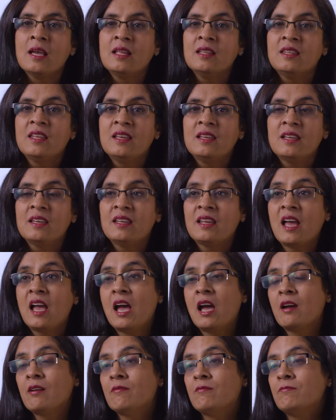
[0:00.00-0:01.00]
They can
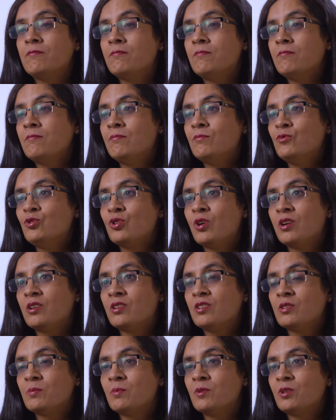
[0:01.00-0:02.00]
have
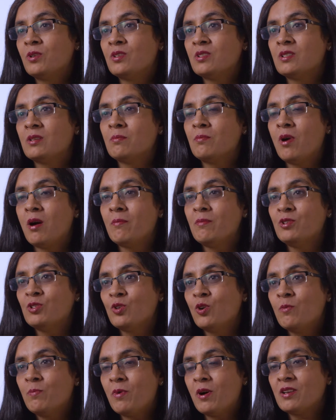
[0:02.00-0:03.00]
jaundice because the mom is
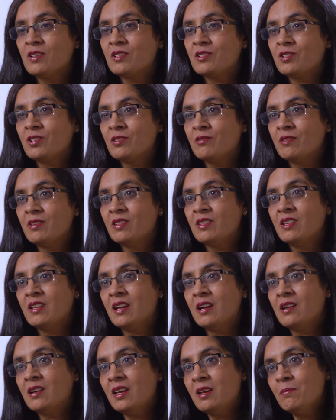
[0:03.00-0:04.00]
O positive and they
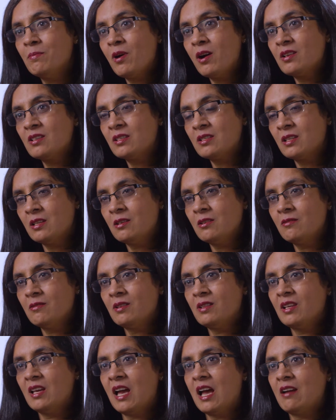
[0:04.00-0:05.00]
are A positive
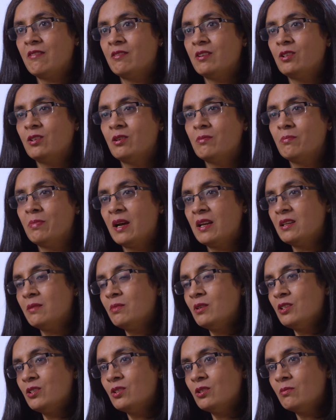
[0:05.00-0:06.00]
and they have
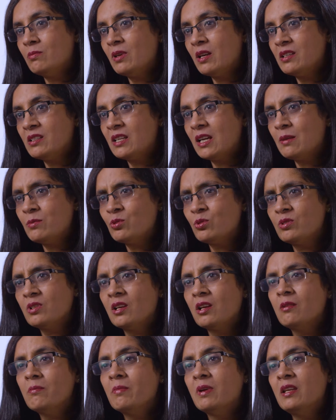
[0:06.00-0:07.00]
incompatibility of blood types. So
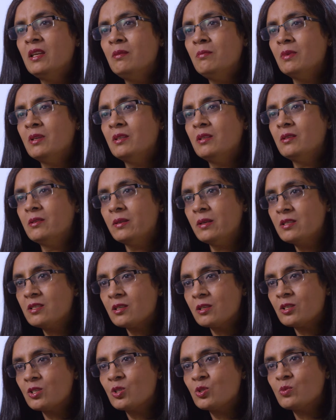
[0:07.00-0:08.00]
there are many, many
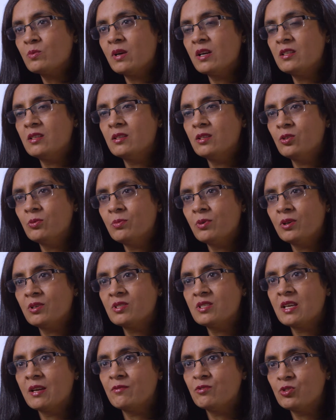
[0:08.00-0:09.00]
reasons why the
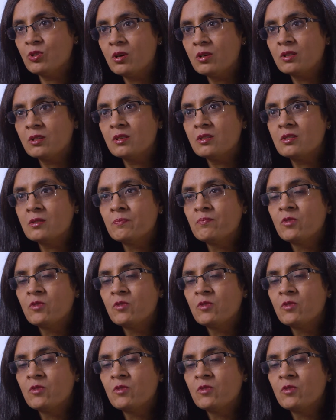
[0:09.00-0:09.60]
newborns have jaundice.